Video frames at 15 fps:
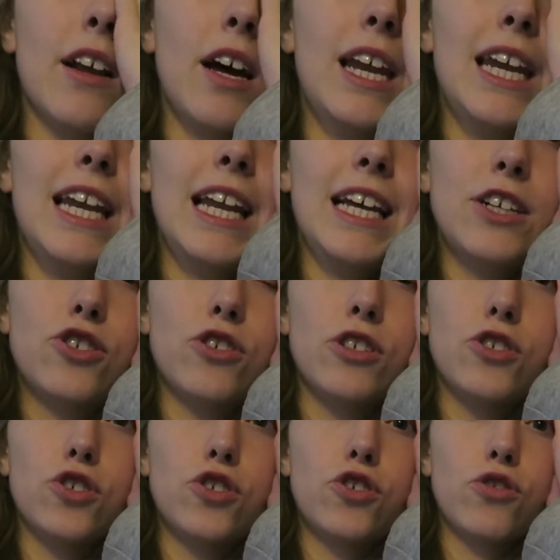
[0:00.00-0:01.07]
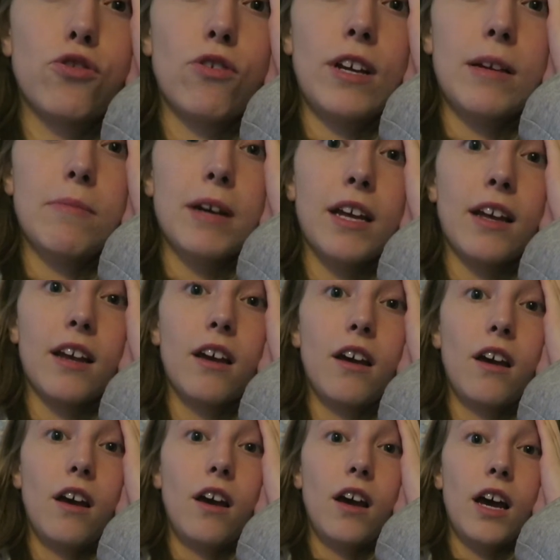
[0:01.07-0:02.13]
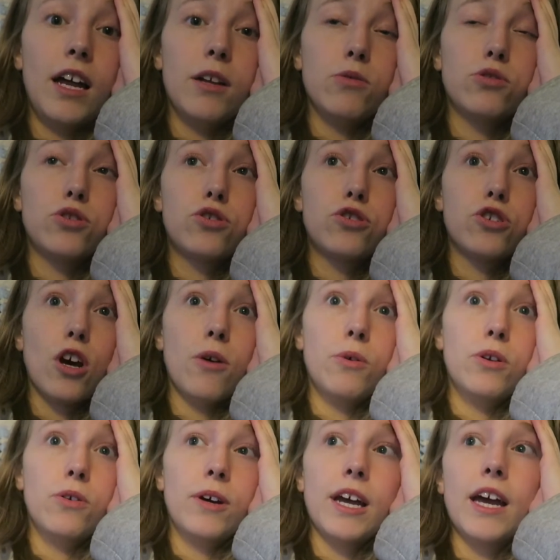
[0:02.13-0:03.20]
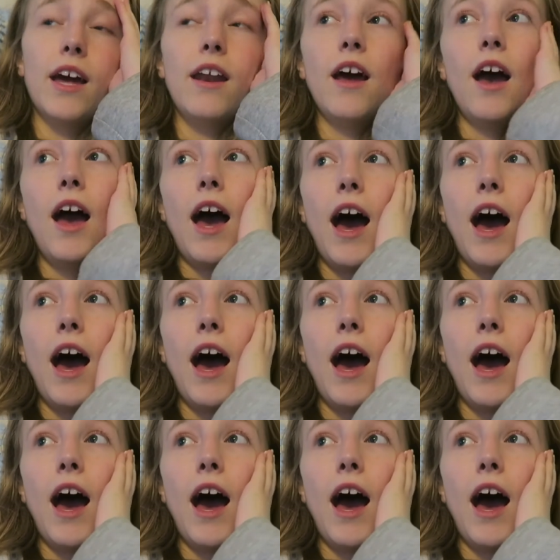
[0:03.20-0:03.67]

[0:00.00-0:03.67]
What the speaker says: like literally just screaming, and it was so annoying.